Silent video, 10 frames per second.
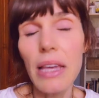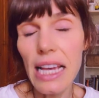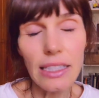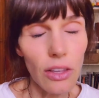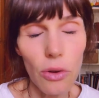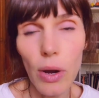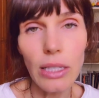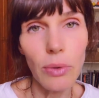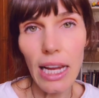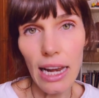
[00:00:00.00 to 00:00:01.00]
Because
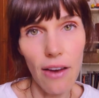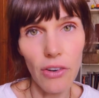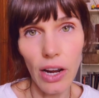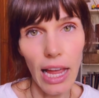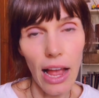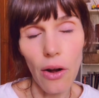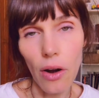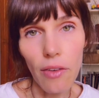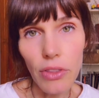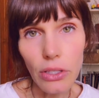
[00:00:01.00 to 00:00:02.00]
otherwise we can never get
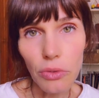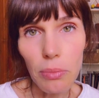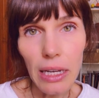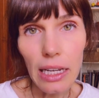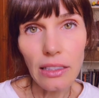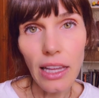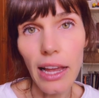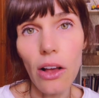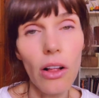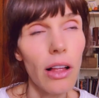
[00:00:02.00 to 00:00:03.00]
out of this repeating
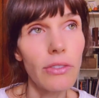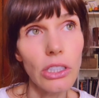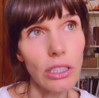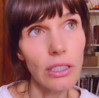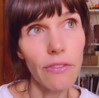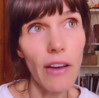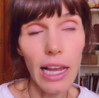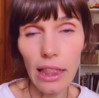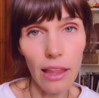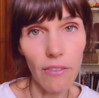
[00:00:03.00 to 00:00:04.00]
cycle of just
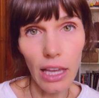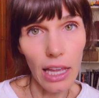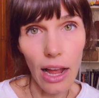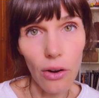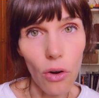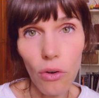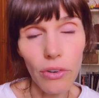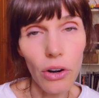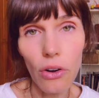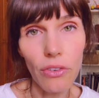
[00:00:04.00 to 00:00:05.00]
fucking living it out
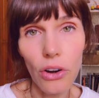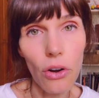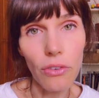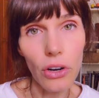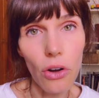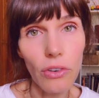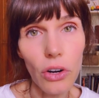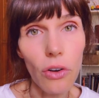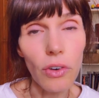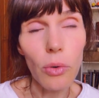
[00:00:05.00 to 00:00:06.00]
over and over and over and over
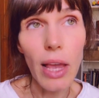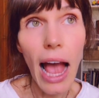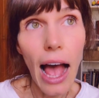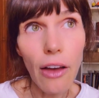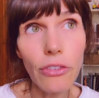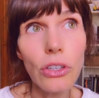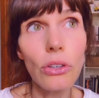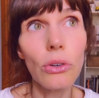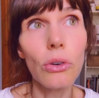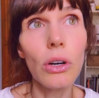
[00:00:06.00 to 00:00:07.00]
and over. We have
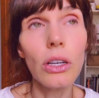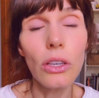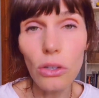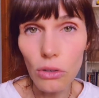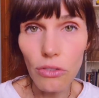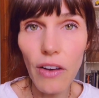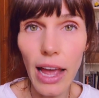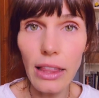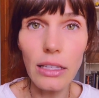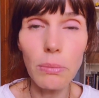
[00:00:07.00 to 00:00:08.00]
to
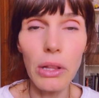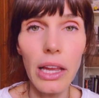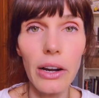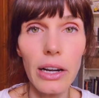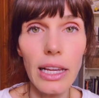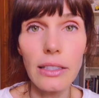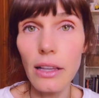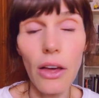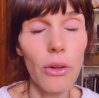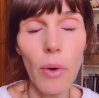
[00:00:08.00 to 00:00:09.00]
unify these
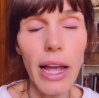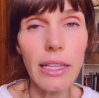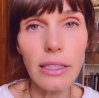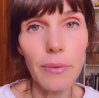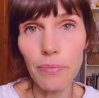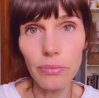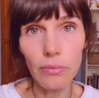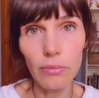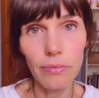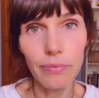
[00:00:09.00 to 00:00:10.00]
polarities, otherwise
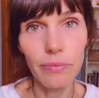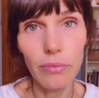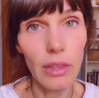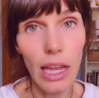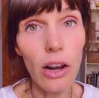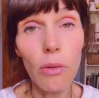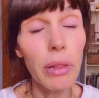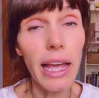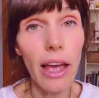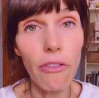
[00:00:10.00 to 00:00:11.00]
it'll
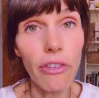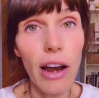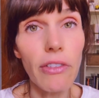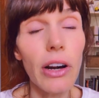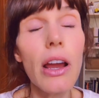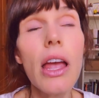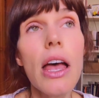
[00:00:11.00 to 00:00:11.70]
play out forever.